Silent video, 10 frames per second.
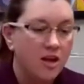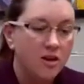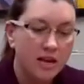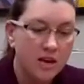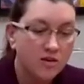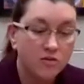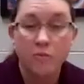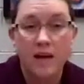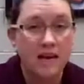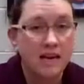You can use
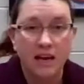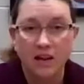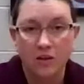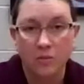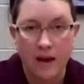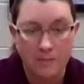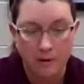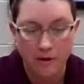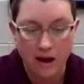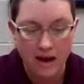any colored
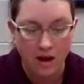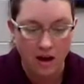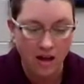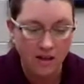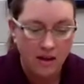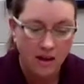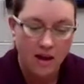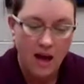paper at all.